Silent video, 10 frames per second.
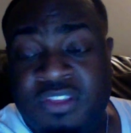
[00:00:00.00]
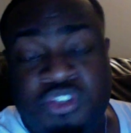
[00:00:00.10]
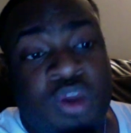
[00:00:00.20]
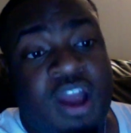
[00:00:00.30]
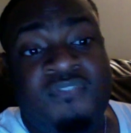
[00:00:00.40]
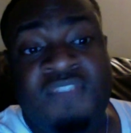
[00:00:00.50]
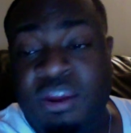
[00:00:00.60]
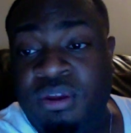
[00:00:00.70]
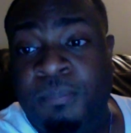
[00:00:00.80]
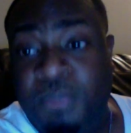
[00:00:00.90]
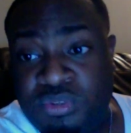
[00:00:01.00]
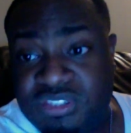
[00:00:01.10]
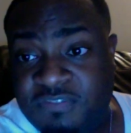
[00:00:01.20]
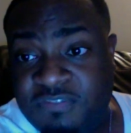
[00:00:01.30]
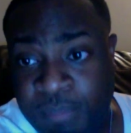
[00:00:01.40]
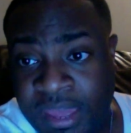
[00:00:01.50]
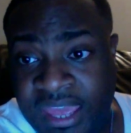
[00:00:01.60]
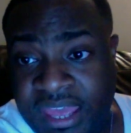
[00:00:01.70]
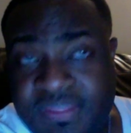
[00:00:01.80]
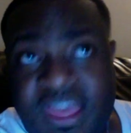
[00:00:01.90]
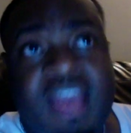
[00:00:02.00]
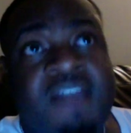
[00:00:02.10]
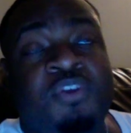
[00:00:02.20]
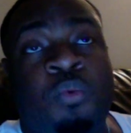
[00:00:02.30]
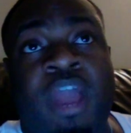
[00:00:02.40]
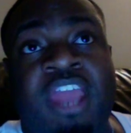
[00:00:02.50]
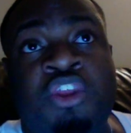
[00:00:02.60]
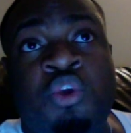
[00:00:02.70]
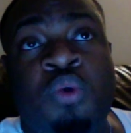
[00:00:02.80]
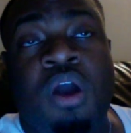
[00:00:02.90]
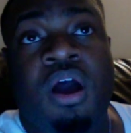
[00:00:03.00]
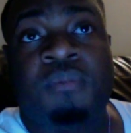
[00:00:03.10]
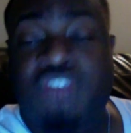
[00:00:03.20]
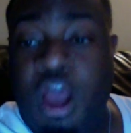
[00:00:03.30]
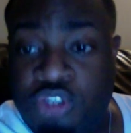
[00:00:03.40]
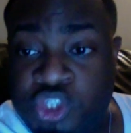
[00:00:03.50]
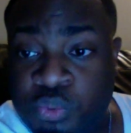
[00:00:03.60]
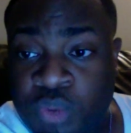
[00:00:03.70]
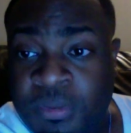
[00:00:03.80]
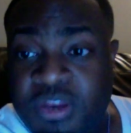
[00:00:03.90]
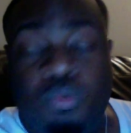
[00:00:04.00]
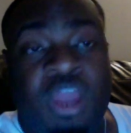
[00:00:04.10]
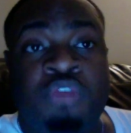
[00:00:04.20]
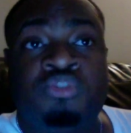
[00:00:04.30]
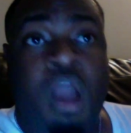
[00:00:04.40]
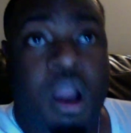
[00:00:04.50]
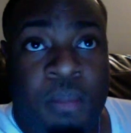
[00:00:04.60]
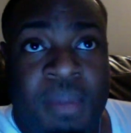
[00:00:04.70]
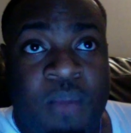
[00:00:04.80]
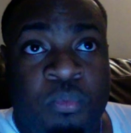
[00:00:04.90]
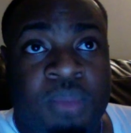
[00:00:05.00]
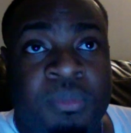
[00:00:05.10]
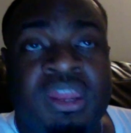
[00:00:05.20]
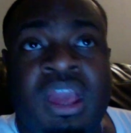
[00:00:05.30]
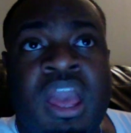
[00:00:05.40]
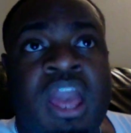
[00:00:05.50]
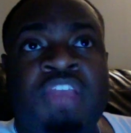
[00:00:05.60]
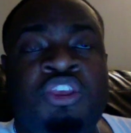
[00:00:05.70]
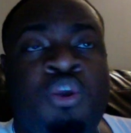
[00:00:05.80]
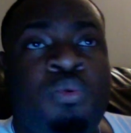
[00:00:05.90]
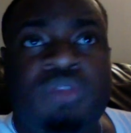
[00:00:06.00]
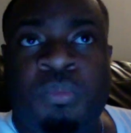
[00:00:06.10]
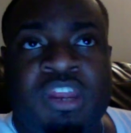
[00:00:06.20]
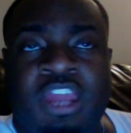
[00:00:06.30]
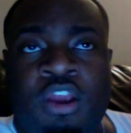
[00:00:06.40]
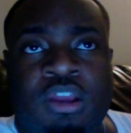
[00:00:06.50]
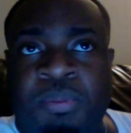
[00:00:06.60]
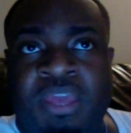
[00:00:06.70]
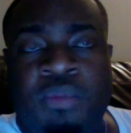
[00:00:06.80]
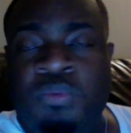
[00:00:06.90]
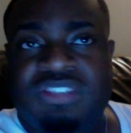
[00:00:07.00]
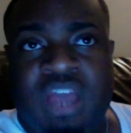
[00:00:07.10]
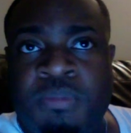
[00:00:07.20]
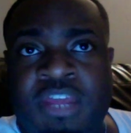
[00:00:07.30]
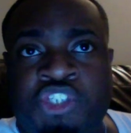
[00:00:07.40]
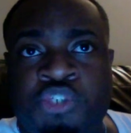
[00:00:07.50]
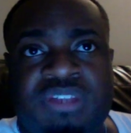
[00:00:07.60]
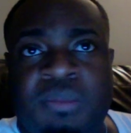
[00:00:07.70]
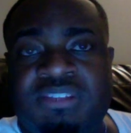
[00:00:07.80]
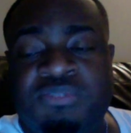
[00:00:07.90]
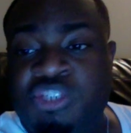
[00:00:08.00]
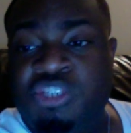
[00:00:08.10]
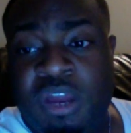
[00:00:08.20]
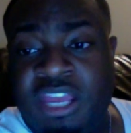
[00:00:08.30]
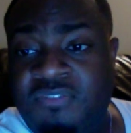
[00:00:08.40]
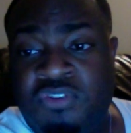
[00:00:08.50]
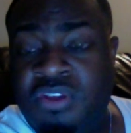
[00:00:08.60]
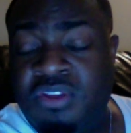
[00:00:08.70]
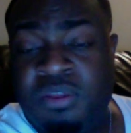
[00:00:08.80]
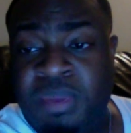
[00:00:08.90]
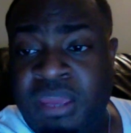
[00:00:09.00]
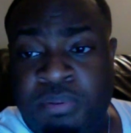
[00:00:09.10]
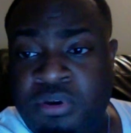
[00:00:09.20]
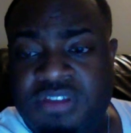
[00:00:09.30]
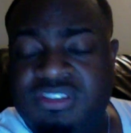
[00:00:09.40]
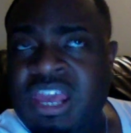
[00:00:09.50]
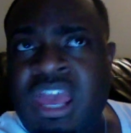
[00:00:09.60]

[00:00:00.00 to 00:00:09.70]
that you are a very abusive man. The way you um, talk to women and the way you talk about women. You when Erica Pinkett was coming at you, talking about she wouldn't give you none of the pink puss.